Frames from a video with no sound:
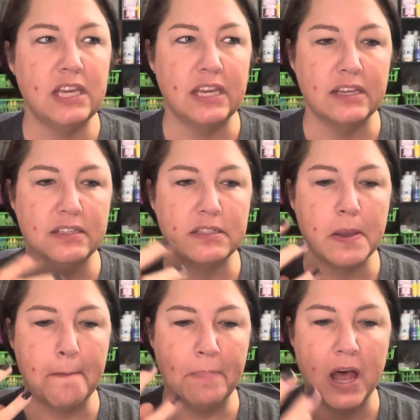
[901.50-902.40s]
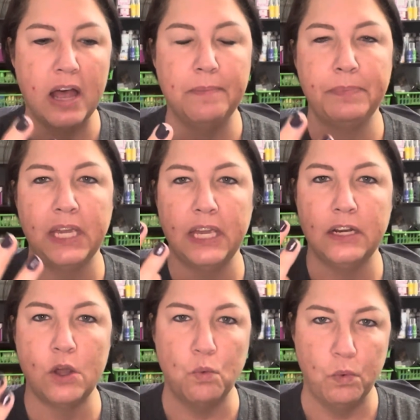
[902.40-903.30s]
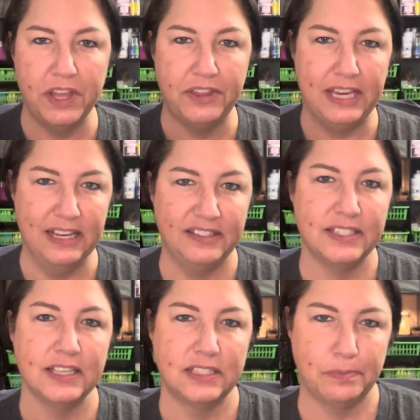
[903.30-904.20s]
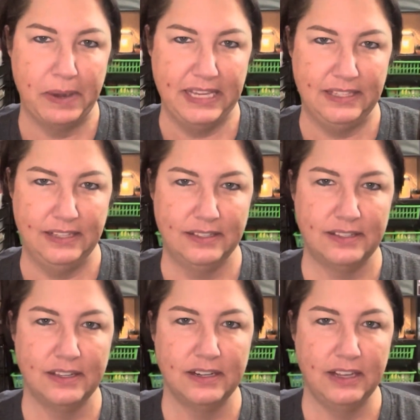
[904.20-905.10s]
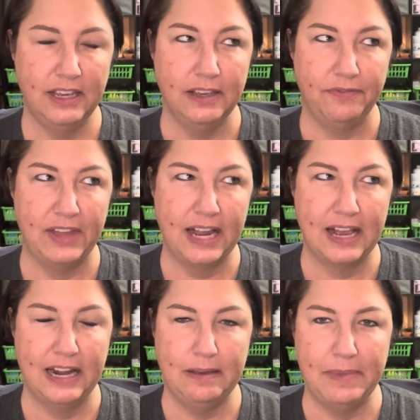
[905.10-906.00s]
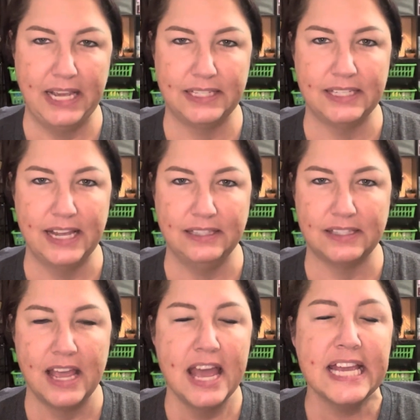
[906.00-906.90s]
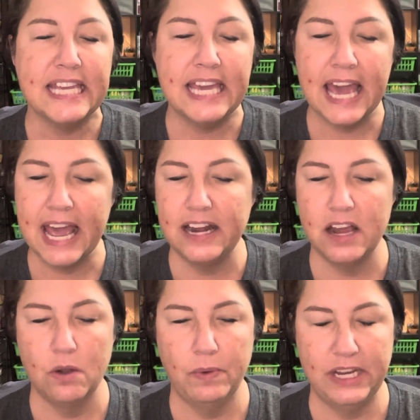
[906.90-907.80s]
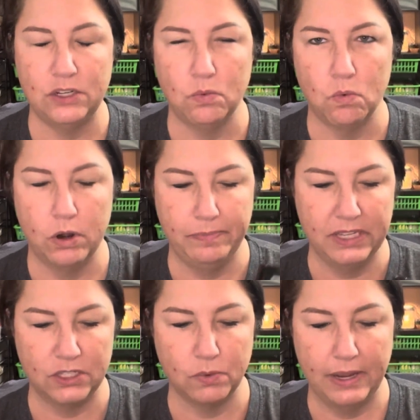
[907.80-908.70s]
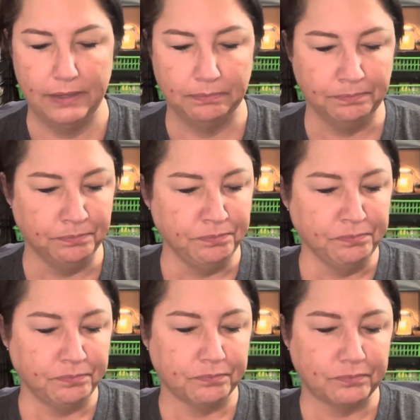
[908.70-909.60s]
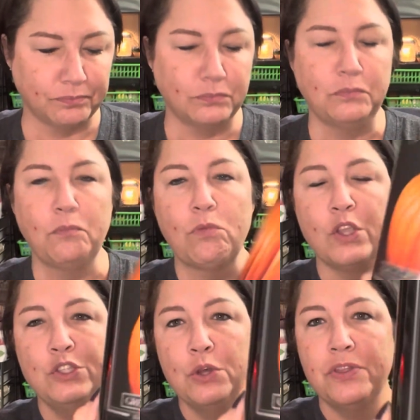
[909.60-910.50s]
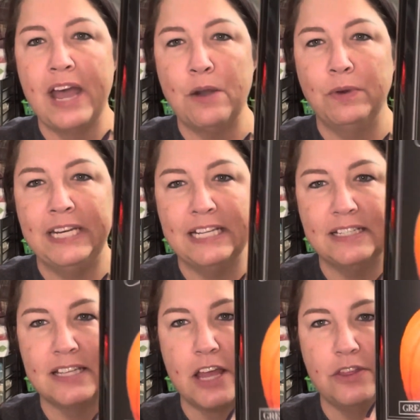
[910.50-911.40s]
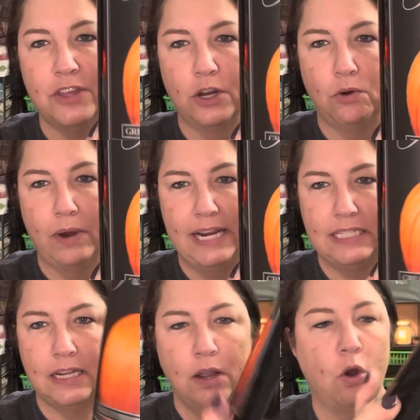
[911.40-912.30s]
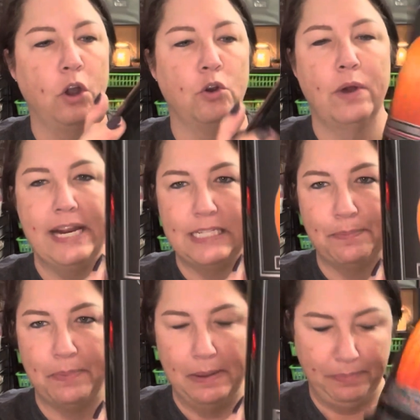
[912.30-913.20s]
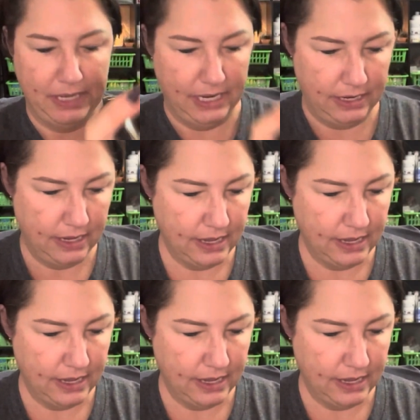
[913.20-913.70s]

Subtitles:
is pumpkin with its spices, if that kind of makes sense. Cannot wait to warm this one. So that one is the great pumpkin.